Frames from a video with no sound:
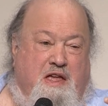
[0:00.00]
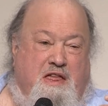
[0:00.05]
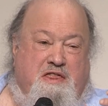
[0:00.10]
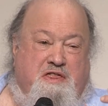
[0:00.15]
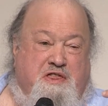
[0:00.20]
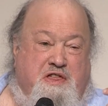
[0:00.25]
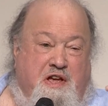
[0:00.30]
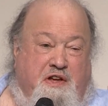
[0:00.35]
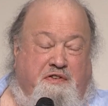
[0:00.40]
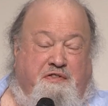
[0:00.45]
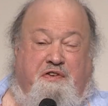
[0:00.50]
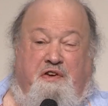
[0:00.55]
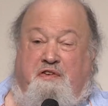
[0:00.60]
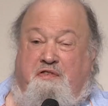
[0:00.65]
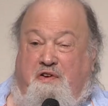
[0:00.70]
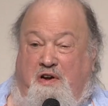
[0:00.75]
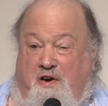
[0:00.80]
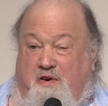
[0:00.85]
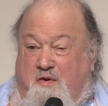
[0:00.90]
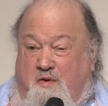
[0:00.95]
this
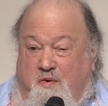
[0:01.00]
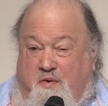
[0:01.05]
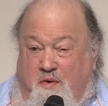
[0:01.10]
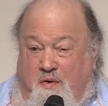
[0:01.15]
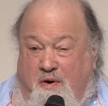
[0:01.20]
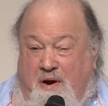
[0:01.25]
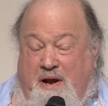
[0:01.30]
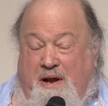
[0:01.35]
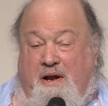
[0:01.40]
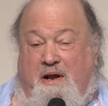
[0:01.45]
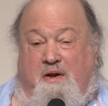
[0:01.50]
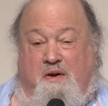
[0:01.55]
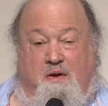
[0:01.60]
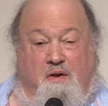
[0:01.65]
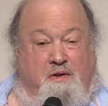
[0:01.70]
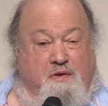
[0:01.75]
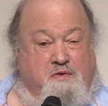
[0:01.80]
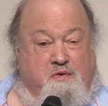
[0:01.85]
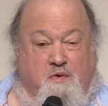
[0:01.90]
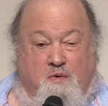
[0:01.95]
is a
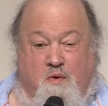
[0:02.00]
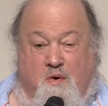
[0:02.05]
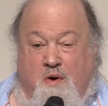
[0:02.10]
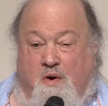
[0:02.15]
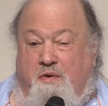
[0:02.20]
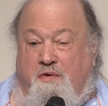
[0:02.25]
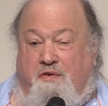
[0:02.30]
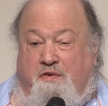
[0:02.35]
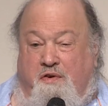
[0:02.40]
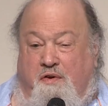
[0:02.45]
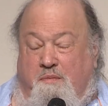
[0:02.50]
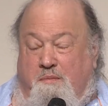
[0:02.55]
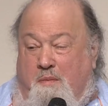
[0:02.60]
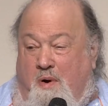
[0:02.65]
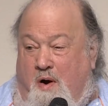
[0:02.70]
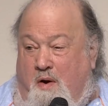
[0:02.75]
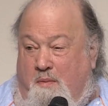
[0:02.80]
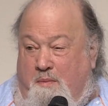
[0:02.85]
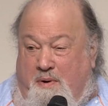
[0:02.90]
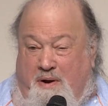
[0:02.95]
critical, crucial
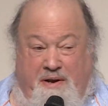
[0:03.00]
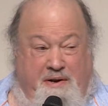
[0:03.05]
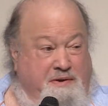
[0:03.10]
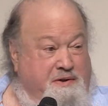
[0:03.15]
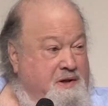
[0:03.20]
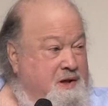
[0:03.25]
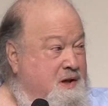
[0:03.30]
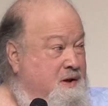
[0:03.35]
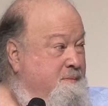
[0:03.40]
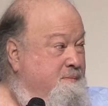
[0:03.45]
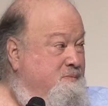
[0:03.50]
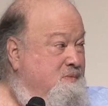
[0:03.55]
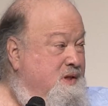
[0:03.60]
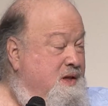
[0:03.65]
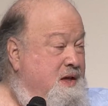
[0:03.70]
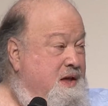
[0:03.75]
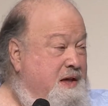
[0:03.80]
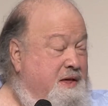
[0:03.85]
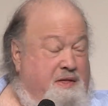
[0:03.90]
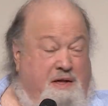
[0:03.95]
moment
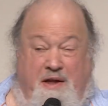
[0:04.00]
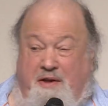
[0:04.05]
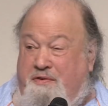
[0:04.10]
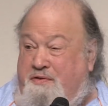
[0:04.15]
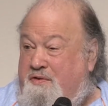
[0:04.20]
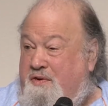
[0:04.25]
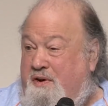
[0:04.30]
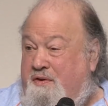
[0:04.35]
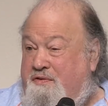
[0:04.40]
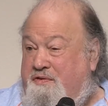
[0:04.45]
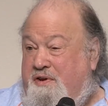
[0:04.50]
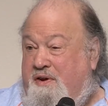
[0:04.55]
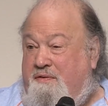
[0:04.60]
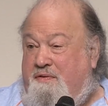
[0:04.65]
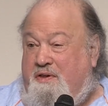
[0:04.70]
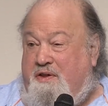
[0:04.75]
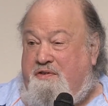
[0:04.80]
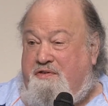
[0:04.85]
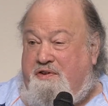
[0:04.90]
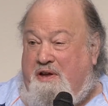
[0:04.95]
in the history of
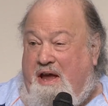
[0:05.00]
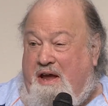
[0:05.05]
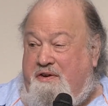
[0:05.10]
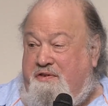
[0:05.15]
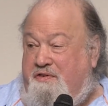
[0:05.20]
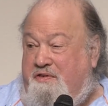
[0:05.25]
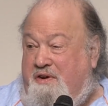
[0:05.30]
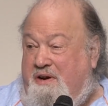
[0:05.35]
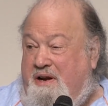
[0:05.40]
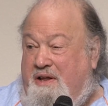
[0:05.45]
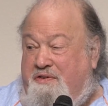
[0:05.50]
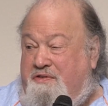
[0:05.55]
civilization.